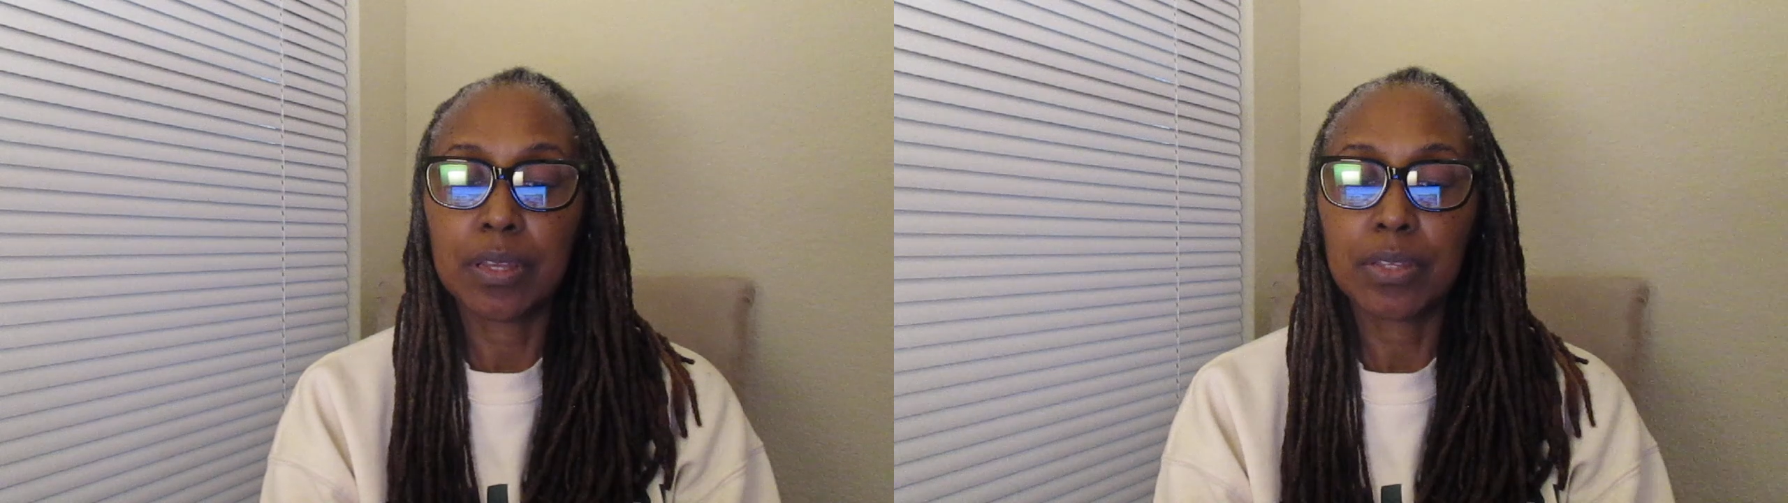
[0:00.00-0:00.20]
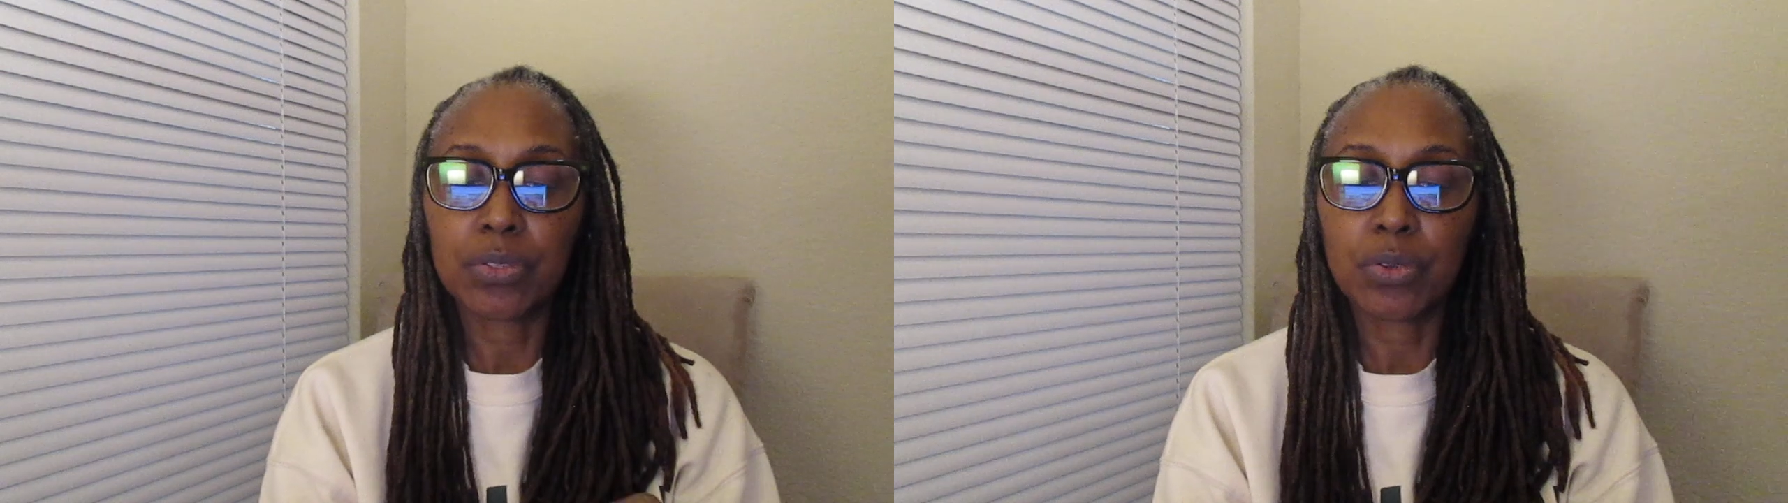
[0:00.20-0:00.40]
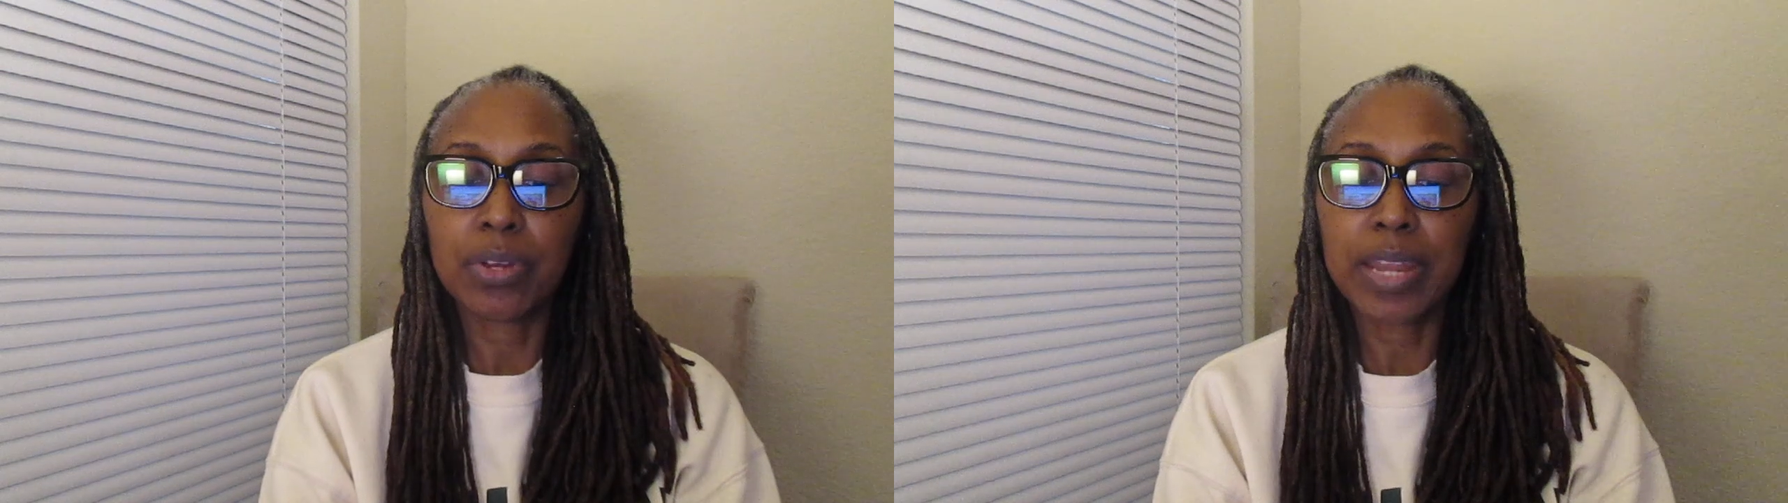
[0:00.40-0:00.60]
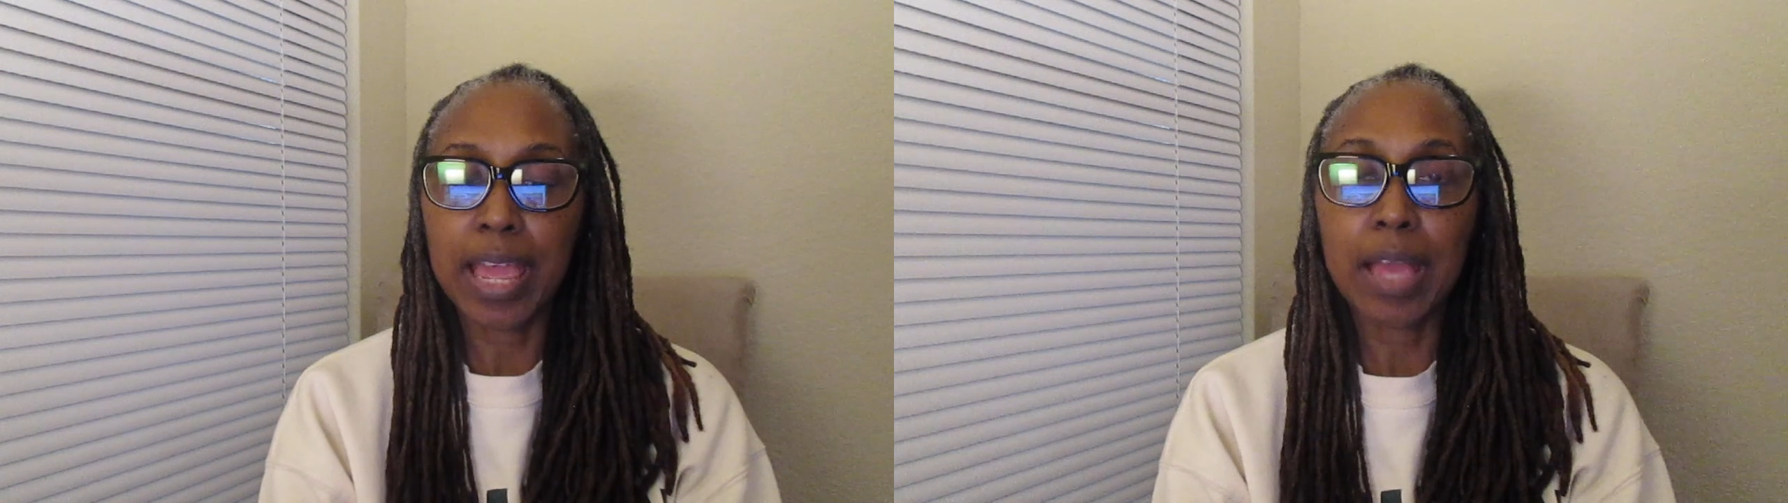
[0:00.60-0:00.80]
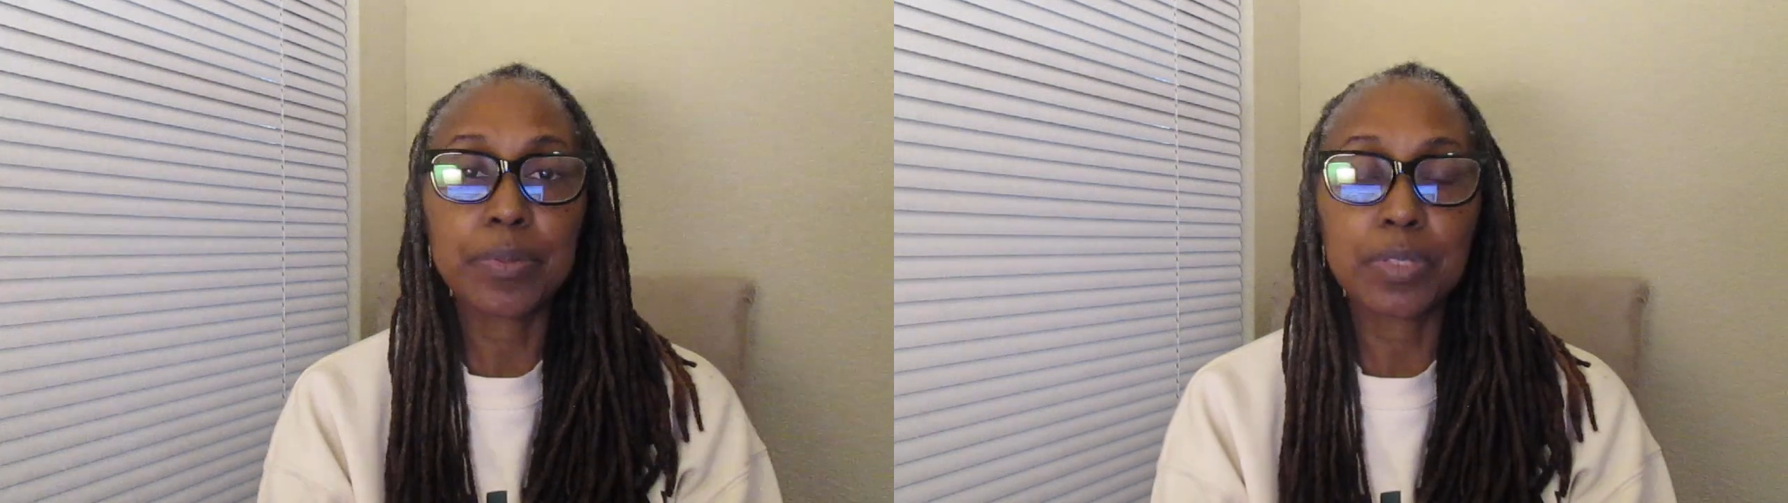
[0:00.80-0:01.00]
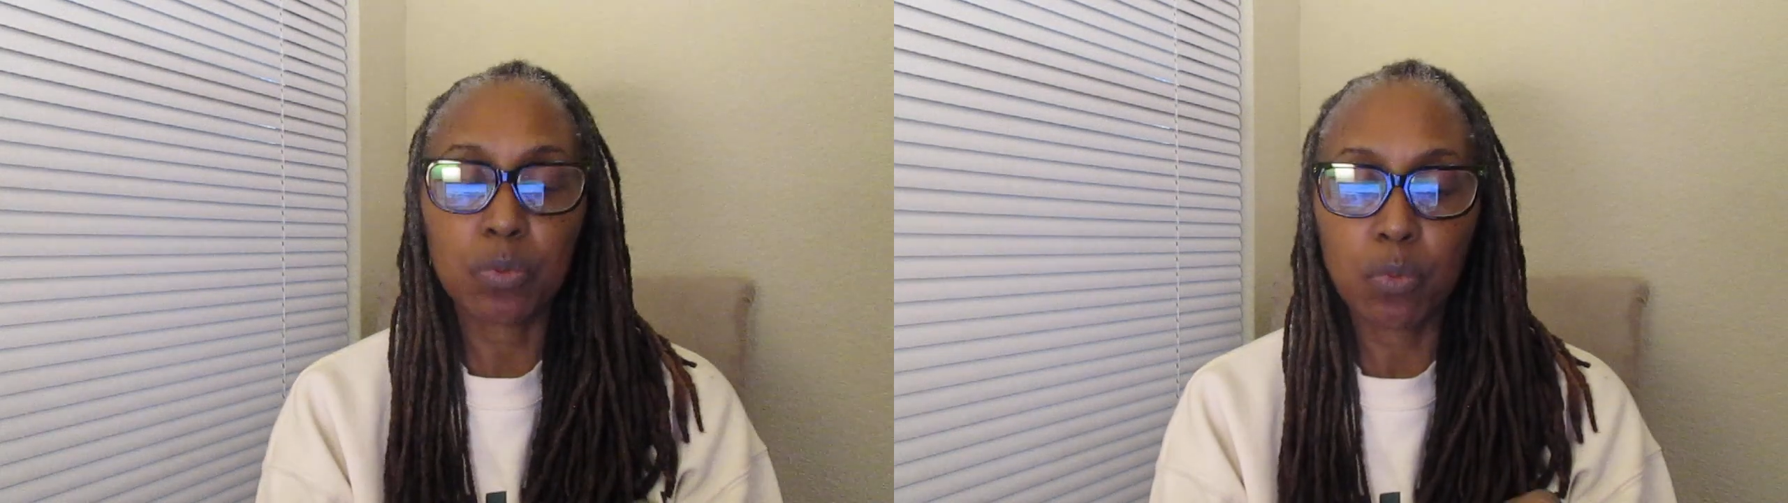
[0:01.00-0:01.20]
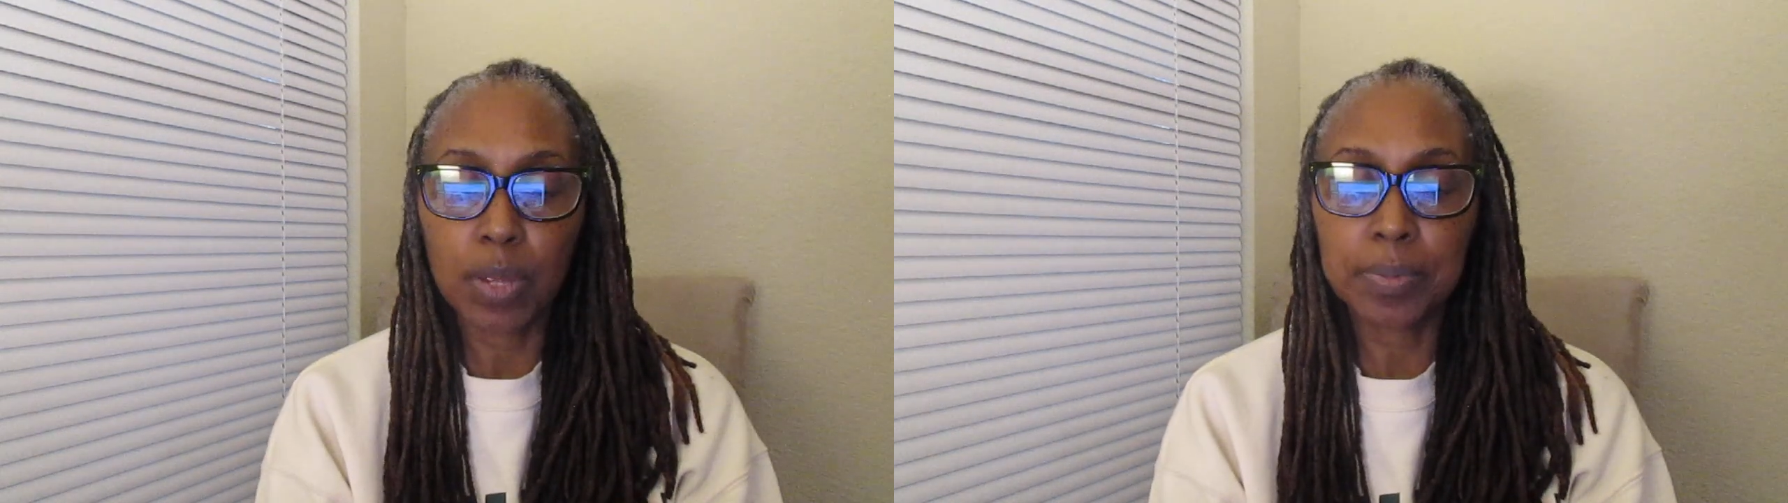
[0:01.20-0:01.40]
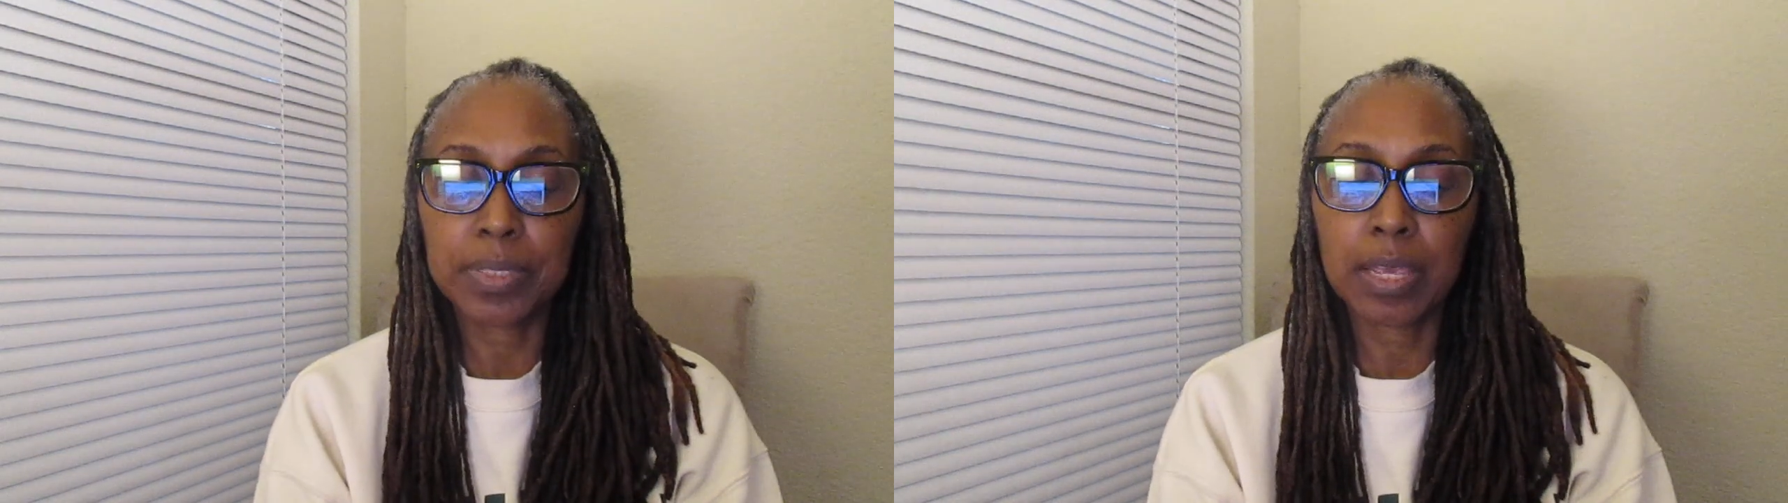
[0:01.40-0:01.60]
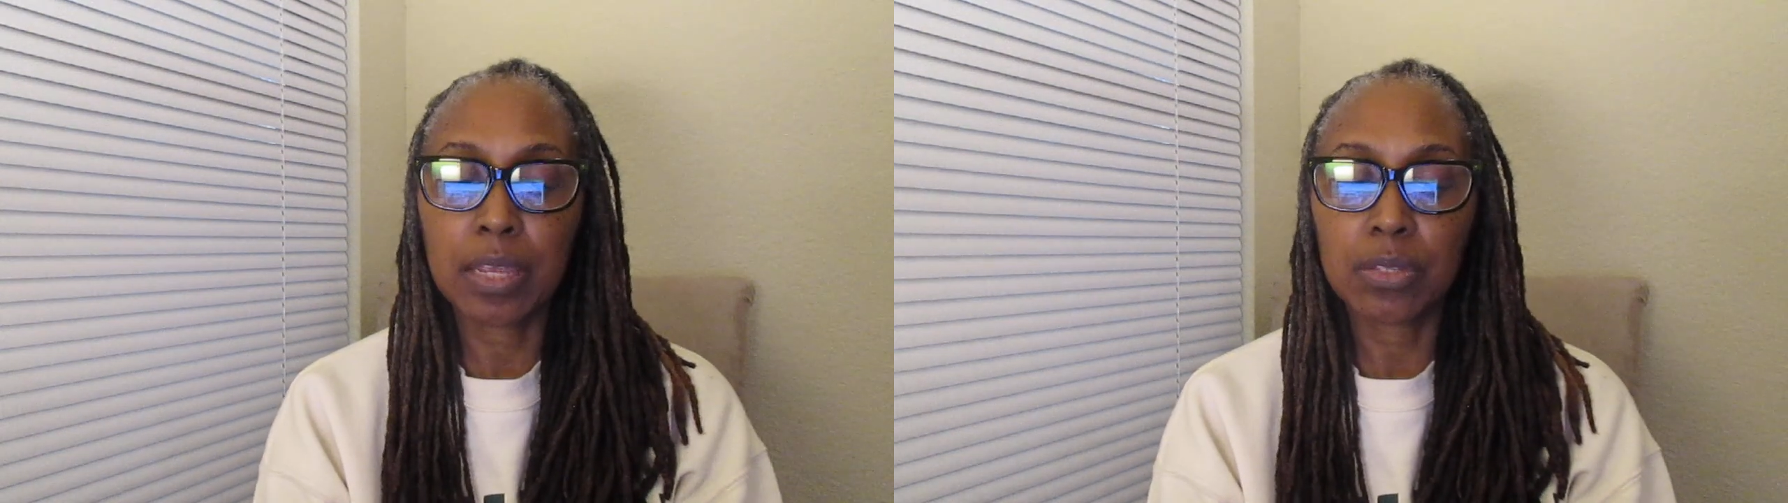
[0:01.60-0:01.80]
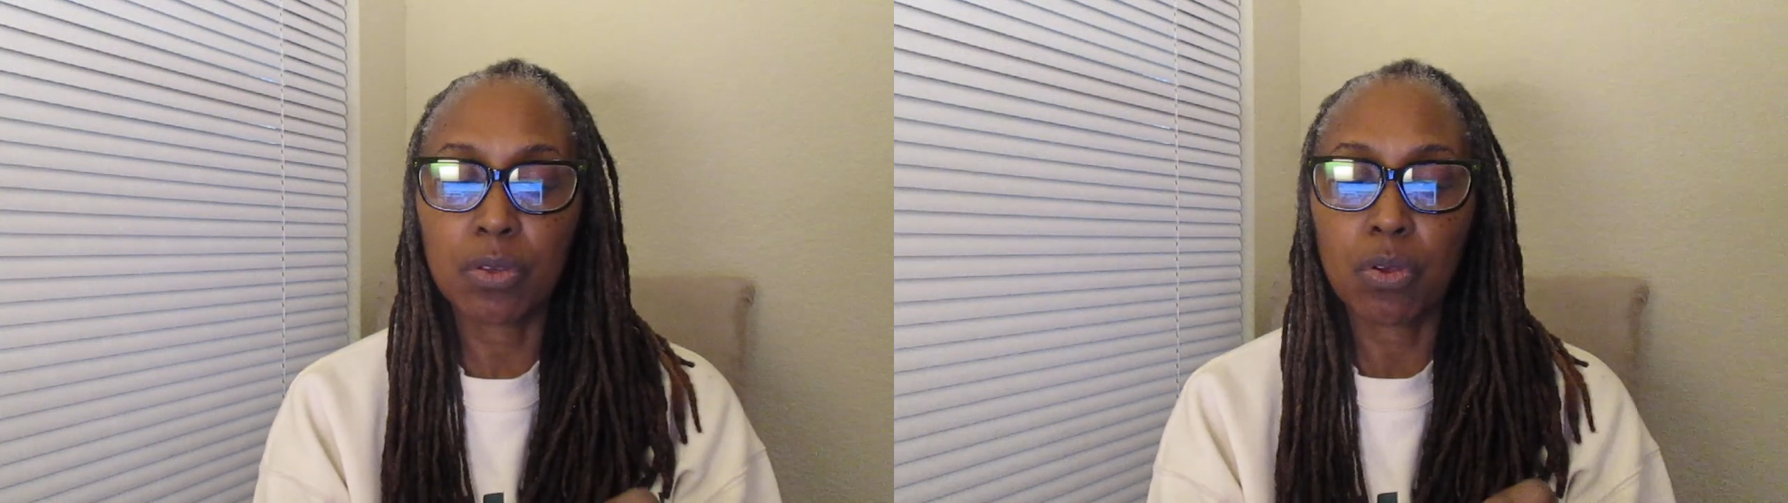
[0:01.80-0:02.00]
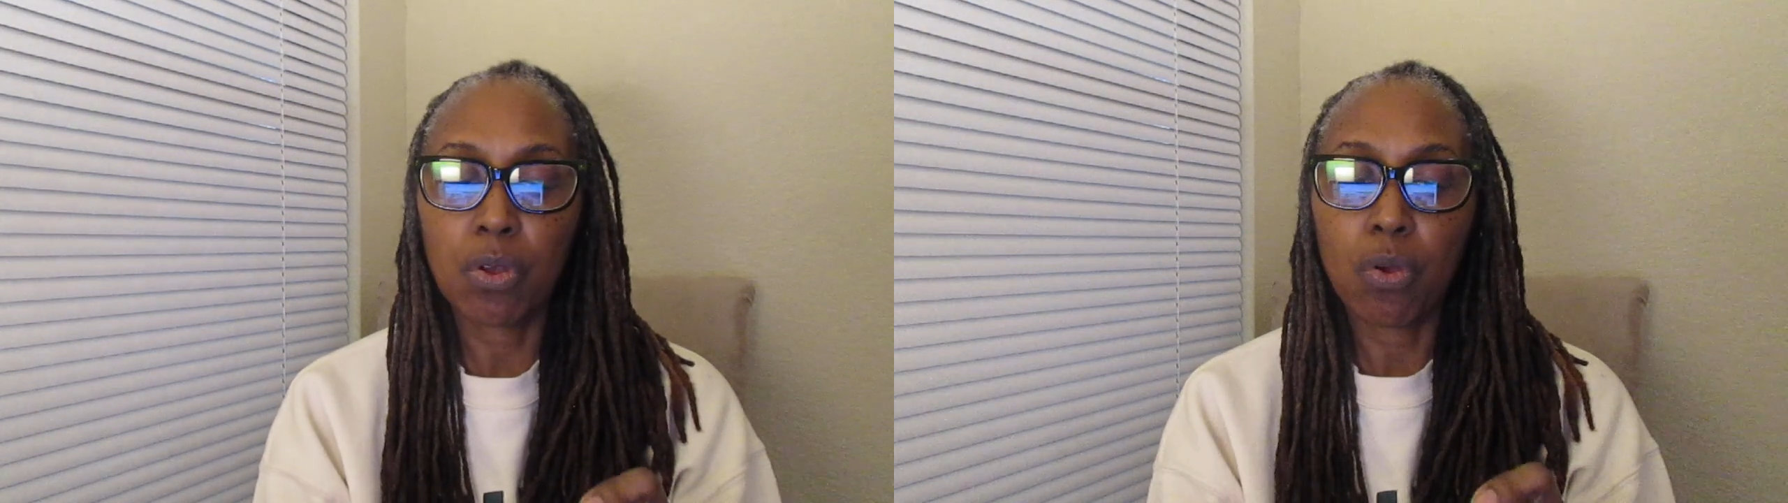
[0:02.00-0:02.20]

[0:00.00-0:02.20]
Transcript: certain apps, websites,